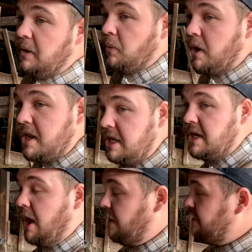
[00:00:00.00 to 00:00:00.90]
And wouldn't
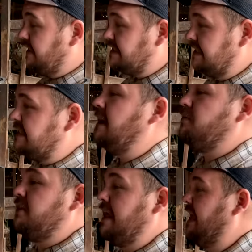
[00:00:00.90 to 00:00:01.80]
you know it, this is
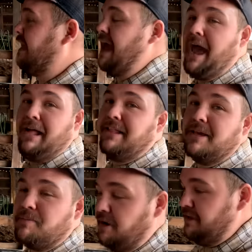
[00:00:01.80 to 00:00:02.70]
something that
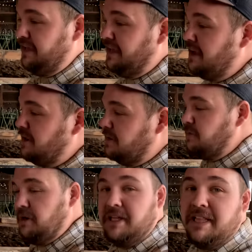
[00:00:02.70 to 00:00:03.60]
Callie apparently
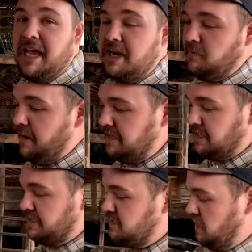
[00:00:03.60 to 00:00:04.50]
really liked
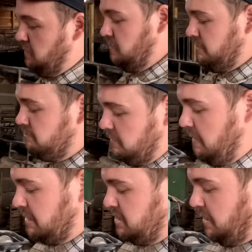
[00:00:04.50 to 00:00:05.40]
watching. So we've been
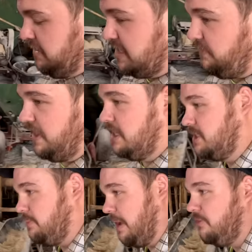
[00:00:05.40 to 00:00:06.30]
watching all these
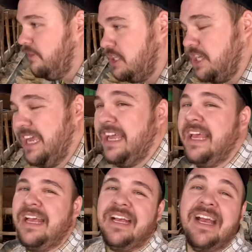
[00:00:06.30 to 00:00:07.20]
videos about fishing
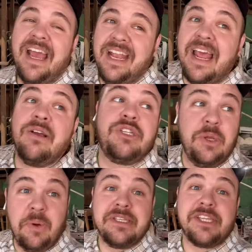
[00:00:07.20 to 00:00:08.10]
and now
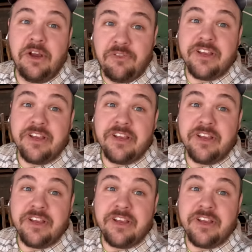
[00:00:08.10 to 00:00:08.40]
she wants to go